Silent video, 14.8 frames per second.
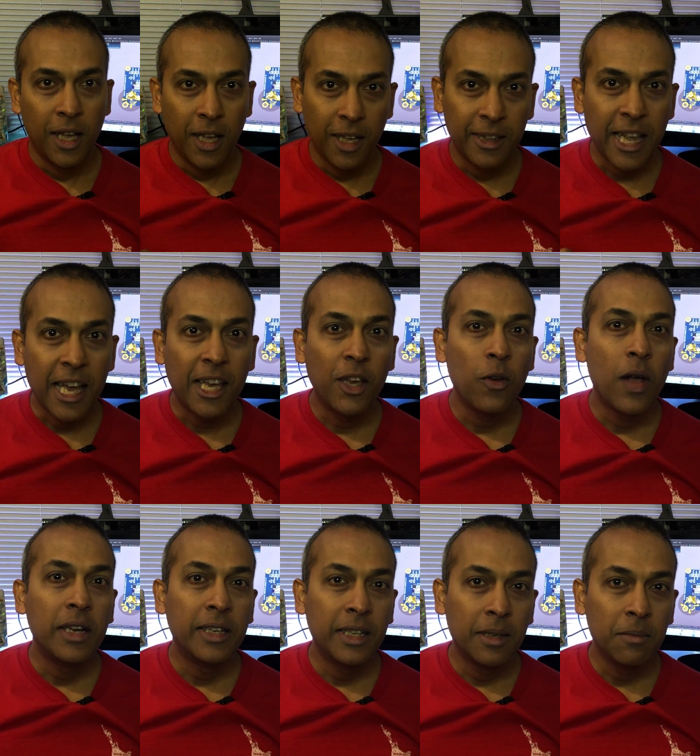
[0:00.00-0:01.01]
Uh, thank you
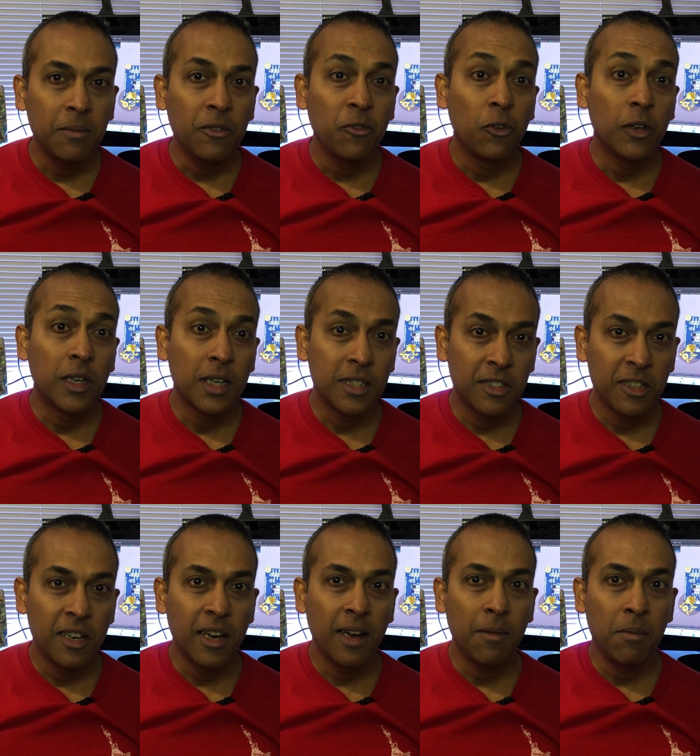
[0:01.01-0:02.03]
Altium for
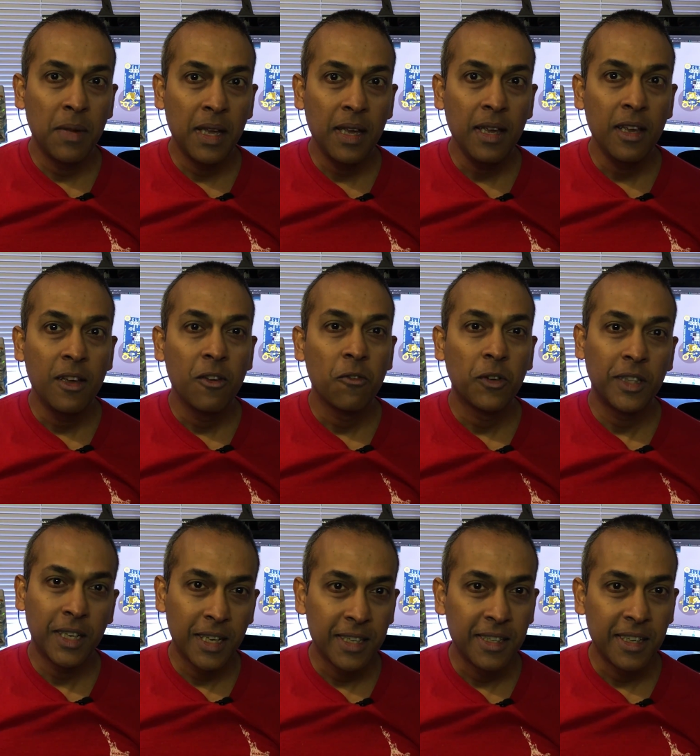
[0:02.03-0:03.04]
considering me for
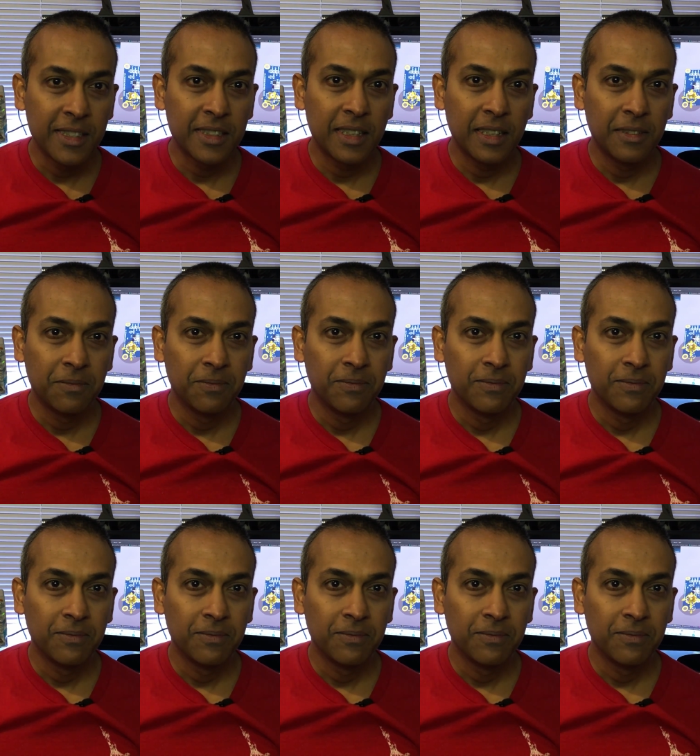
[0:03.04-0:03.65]
the contest.